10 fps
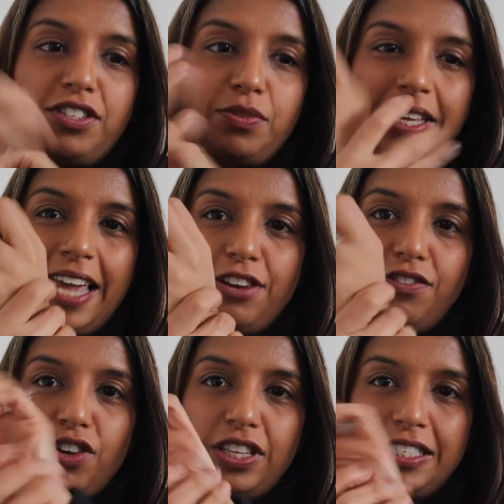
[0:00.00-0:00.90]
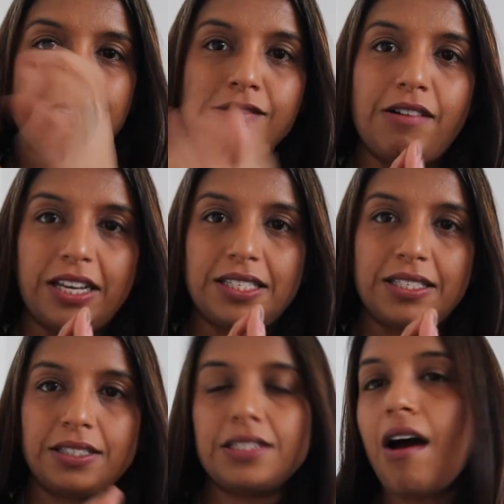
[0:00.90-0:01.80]
So again, you've got this nice
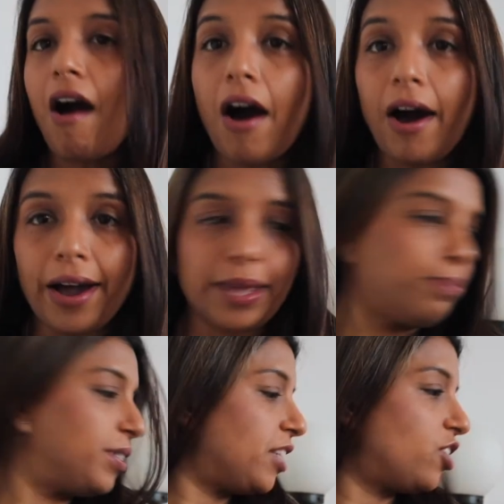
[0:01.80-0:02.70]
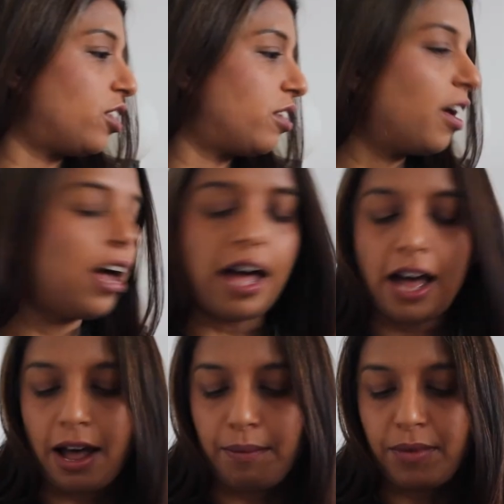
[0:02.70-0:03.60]
tight position
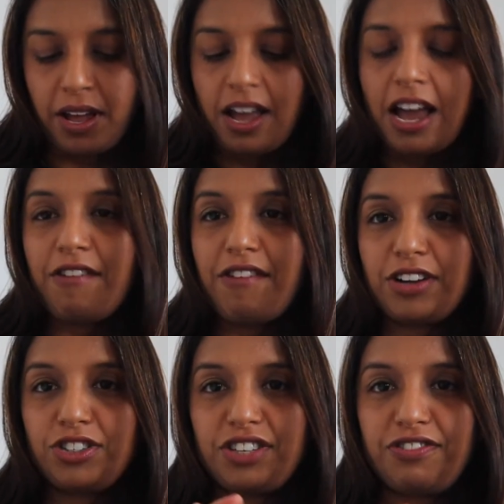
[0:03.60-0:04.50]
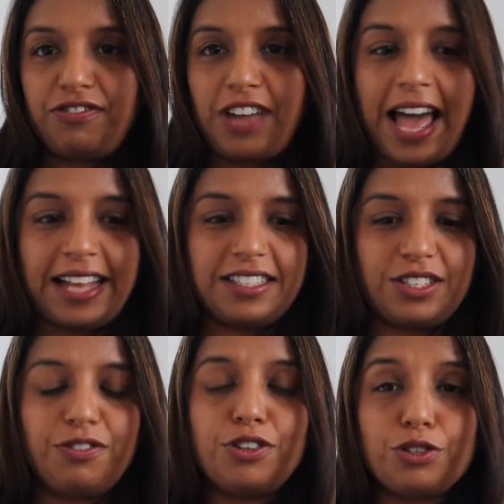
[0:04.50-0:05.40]
around your hands. So
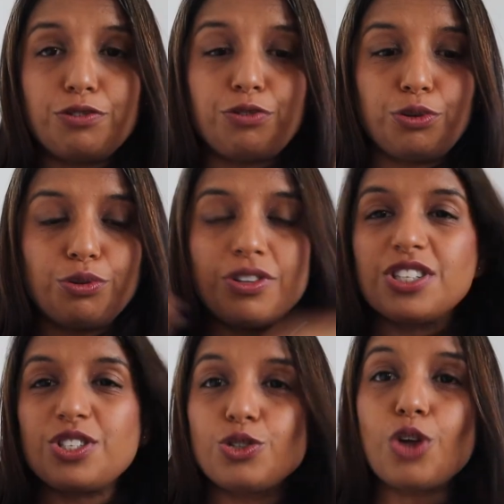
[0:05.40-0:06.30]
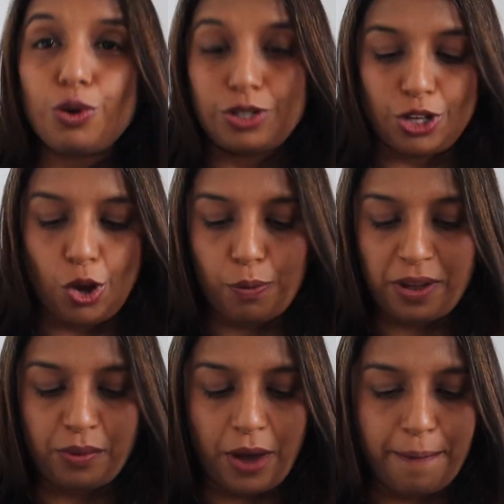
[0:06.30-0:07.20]
if you do fall, snow doesn't go up
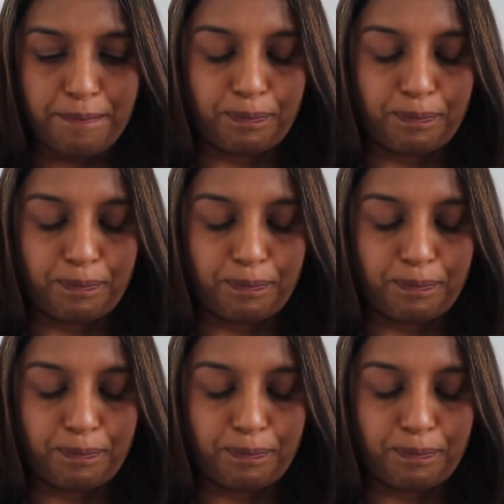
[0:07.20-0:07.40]
anywhere.